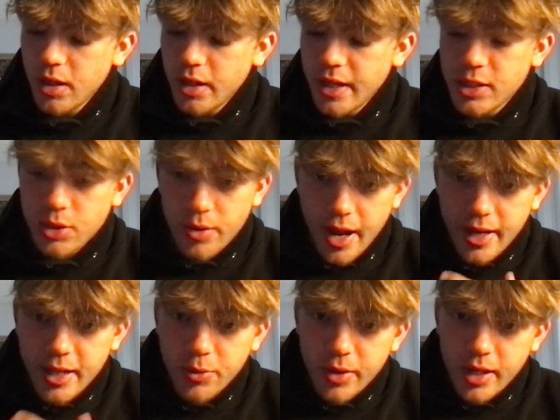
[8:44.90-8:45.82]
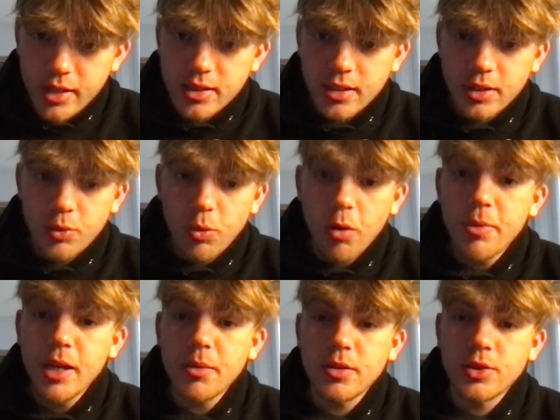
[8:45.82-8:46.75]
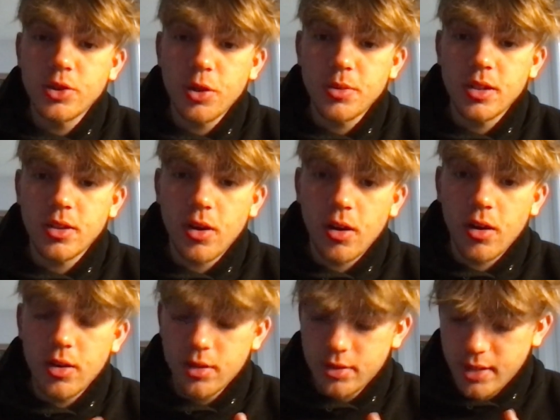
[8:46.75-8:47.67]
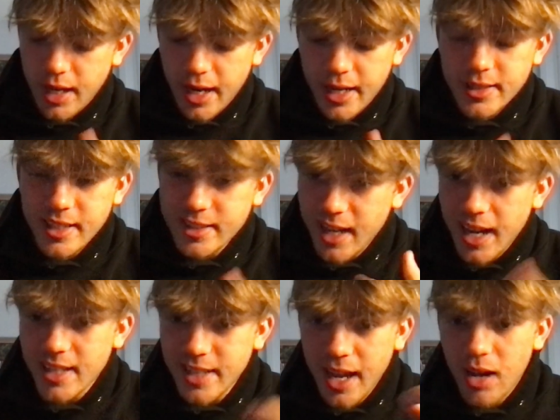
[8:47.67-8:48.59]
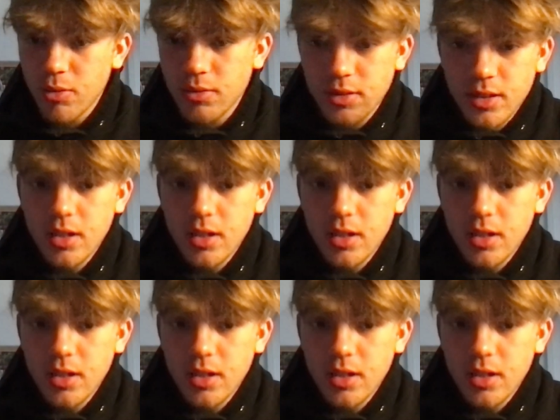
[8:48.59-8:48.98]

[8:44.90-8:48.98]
is there any reason you won't be able to show up to the call tied down?